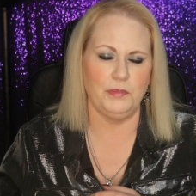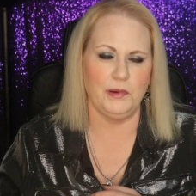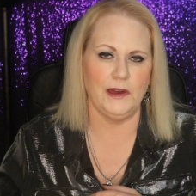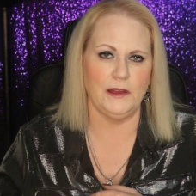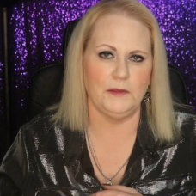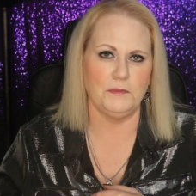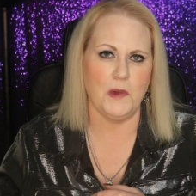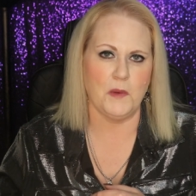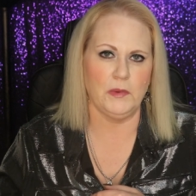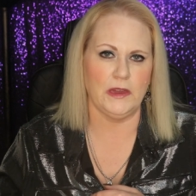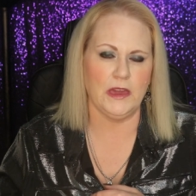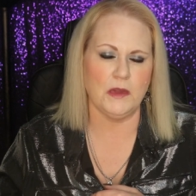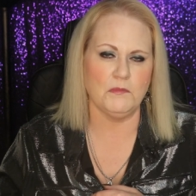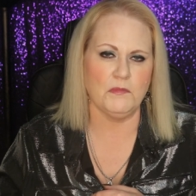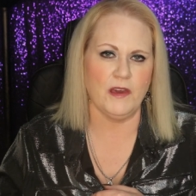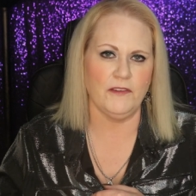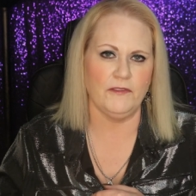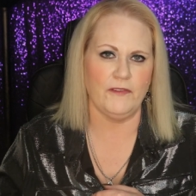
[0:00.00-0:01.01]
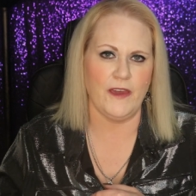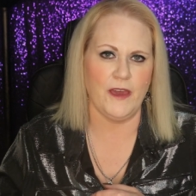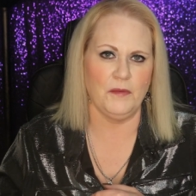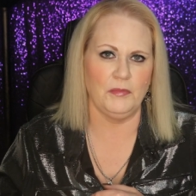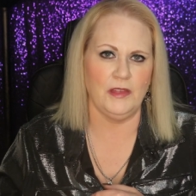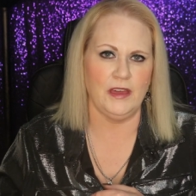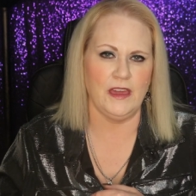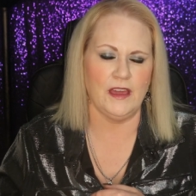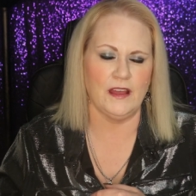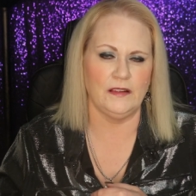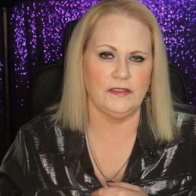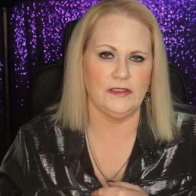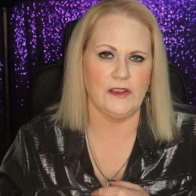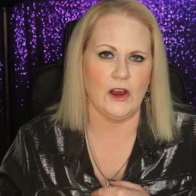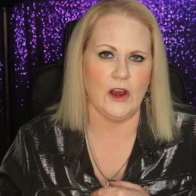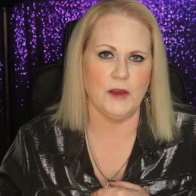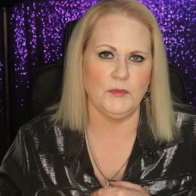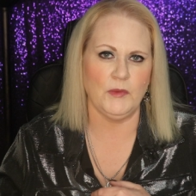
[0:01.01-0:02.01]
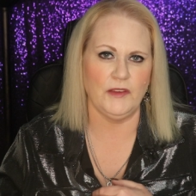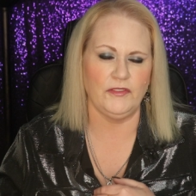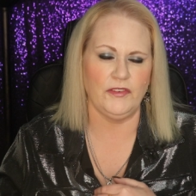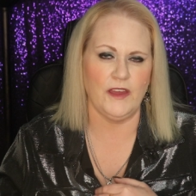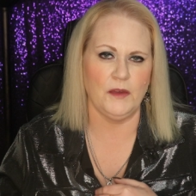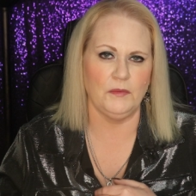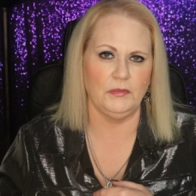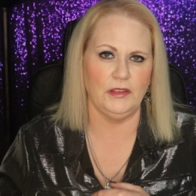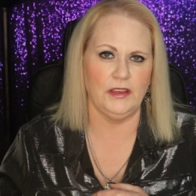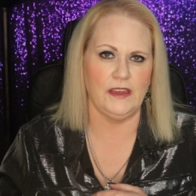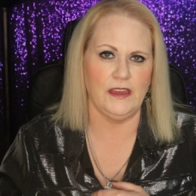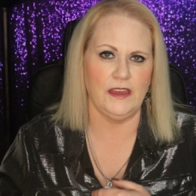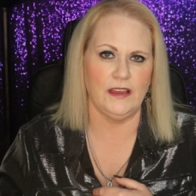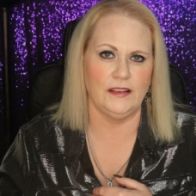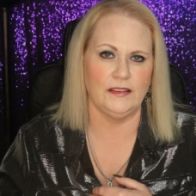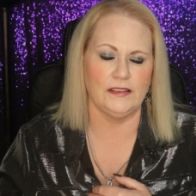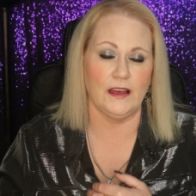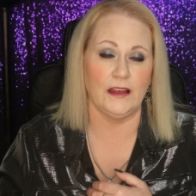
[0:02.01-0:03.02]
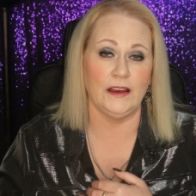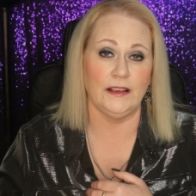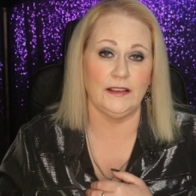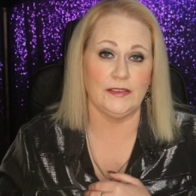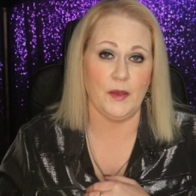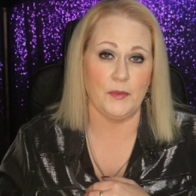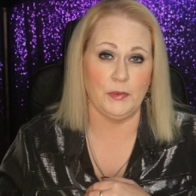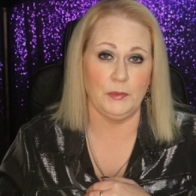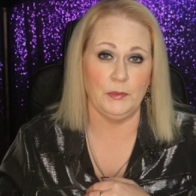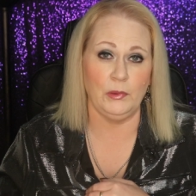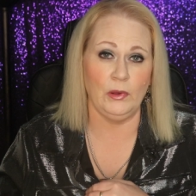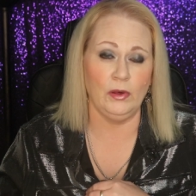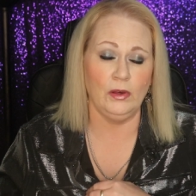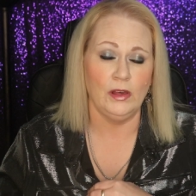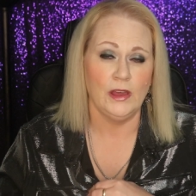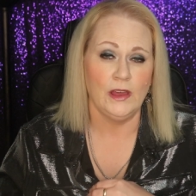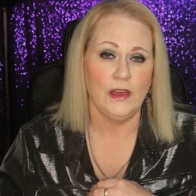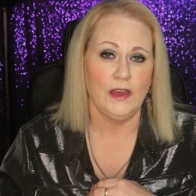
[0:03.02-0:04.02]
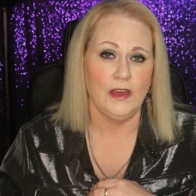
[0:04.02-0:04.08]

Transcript: But mimicking my family and scaring my family is unacceptable.